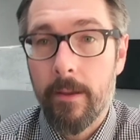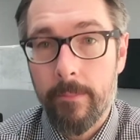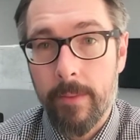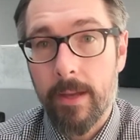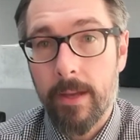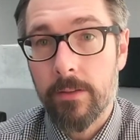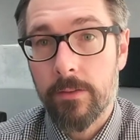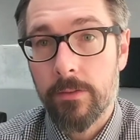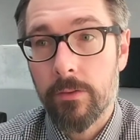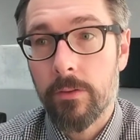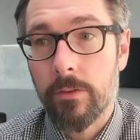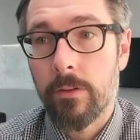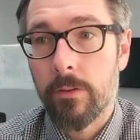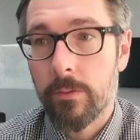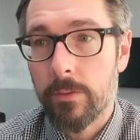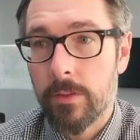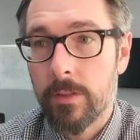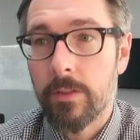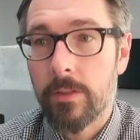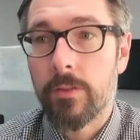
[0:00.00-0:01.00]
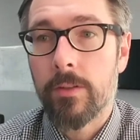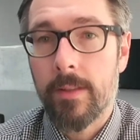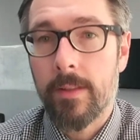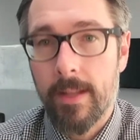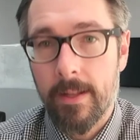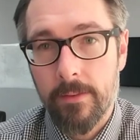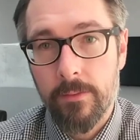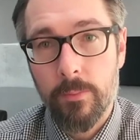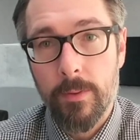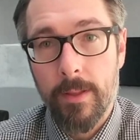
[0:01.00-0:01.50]
at a certain dosage, and
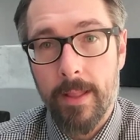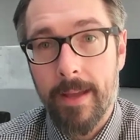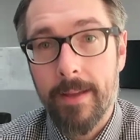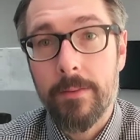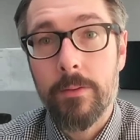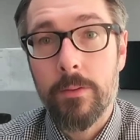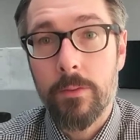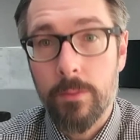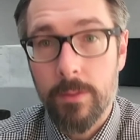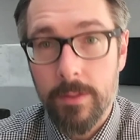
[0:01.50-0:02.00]
that's where that 2